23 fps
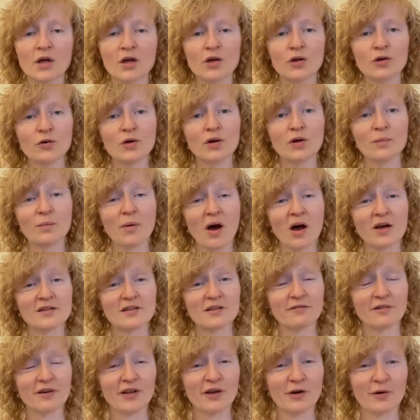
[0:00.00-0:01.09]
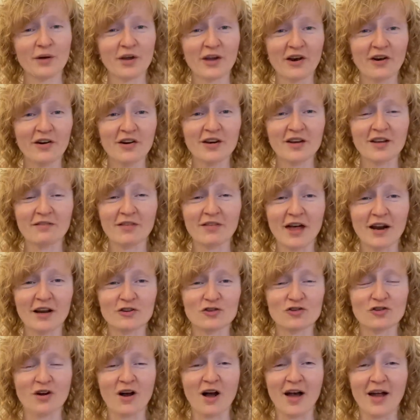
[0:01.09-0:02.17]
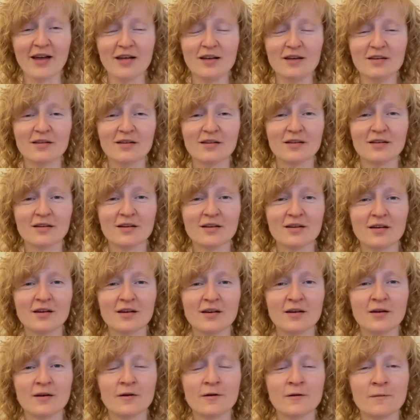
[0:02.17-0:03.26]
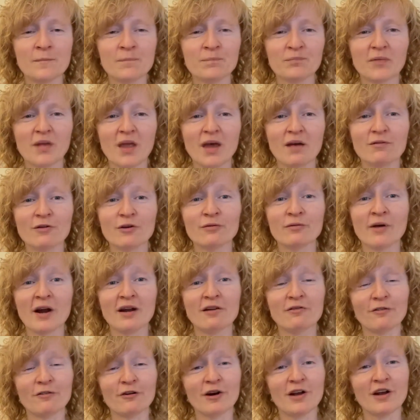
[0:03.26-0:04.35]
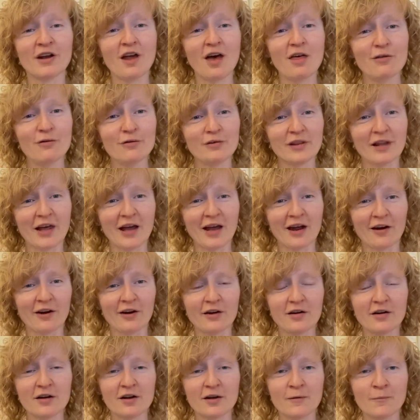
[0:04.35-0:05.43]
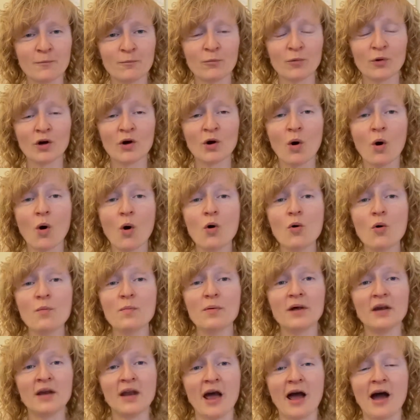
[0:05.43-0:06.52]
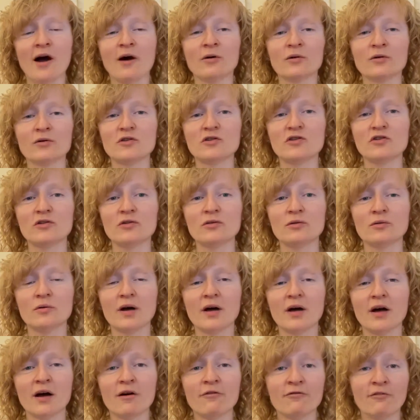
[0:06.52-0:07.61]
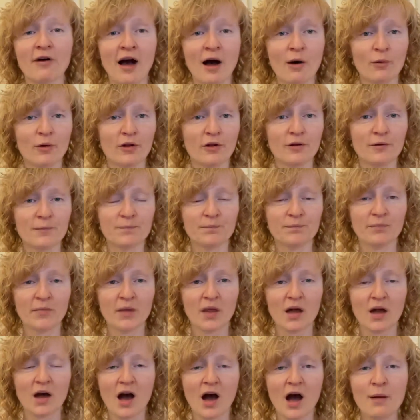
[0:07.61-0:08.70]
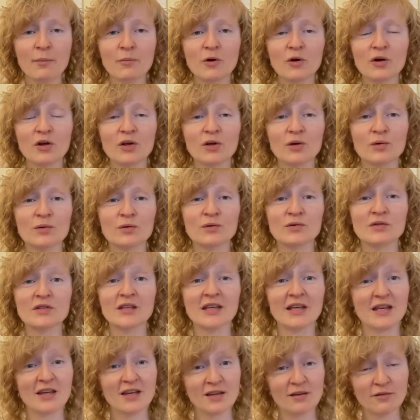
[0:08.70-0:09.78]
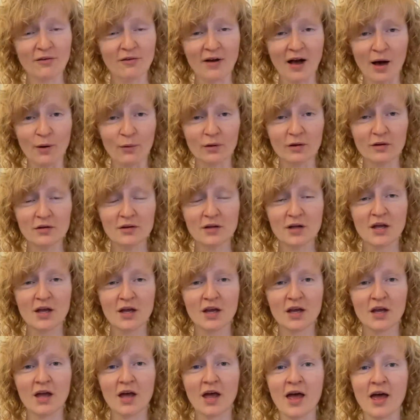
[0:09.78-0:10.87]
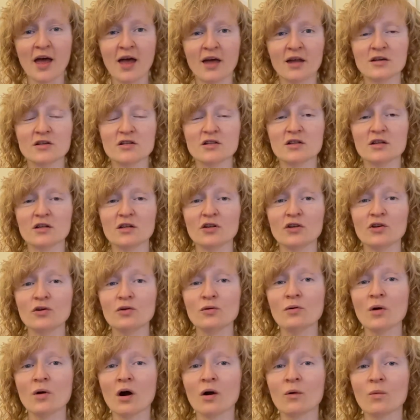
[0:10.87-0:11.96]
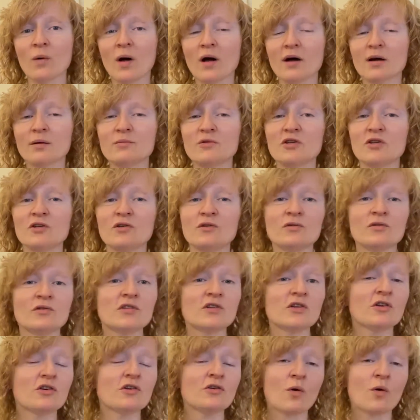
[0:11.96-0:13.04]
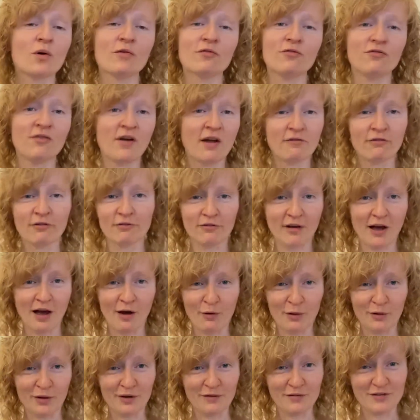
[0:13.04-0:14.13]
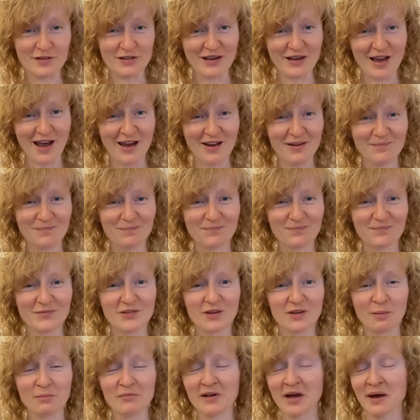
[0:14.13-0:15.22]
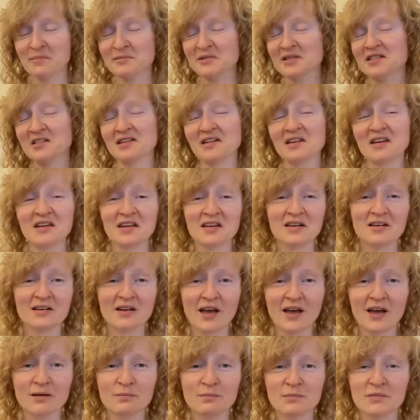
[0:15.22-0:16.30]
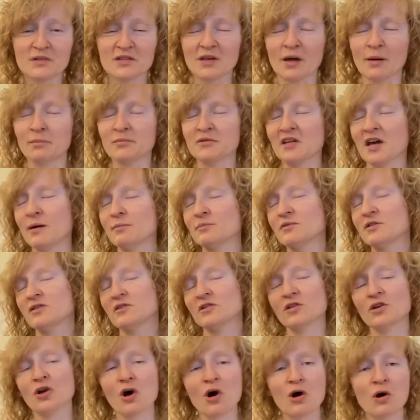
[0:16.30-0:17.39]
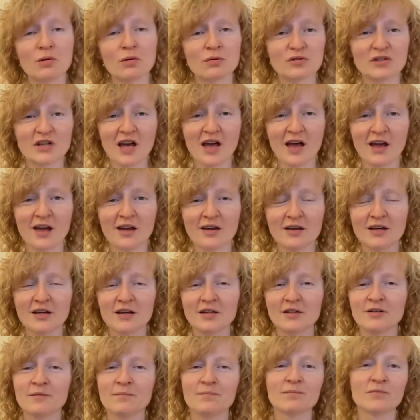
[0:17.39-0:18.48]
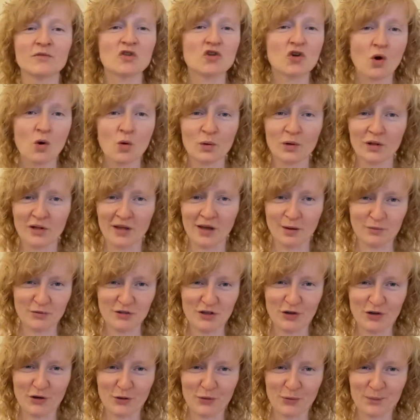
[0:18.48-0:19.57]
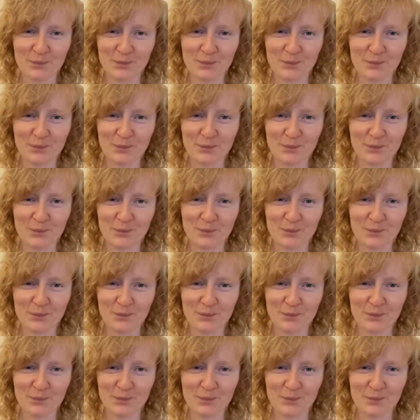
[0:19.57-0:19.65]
You can pause the video here and give that a try. If you're ready for another layer, we're going to open now to a vowel. I'm going to use the E vowel, and you are welcome to use your favorite vowel of the day. Sometimes it's an E day, sometimes it's an O day, totally up to you.